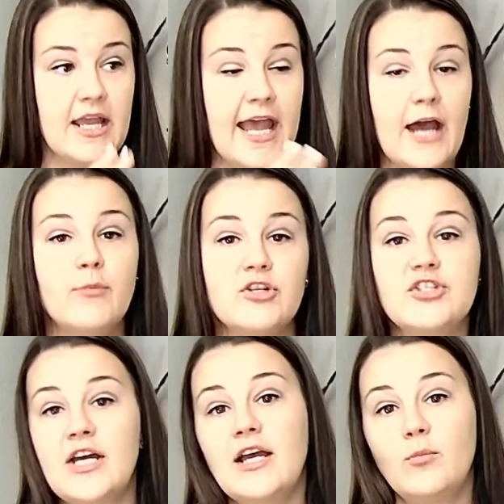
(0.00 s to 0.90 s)
How much
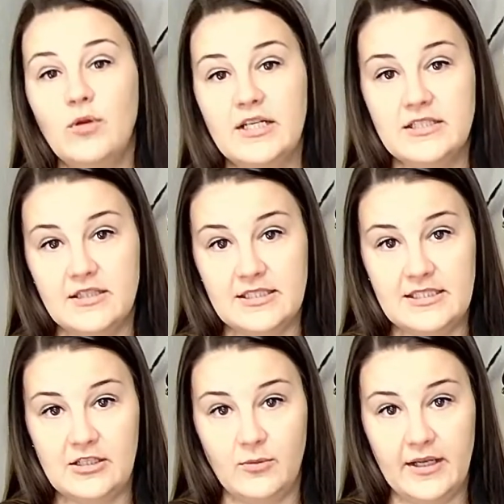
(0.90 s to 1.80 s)
time went into this
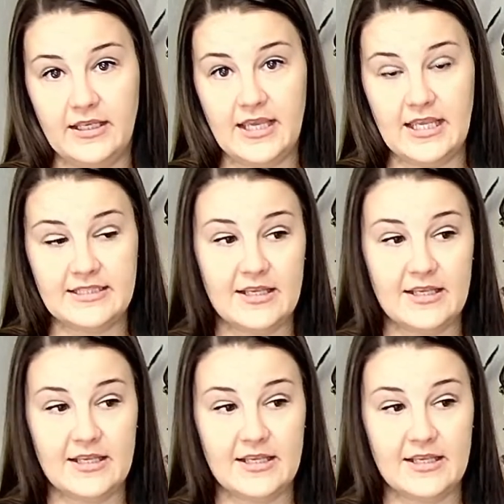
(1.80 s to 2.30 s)
DUI case?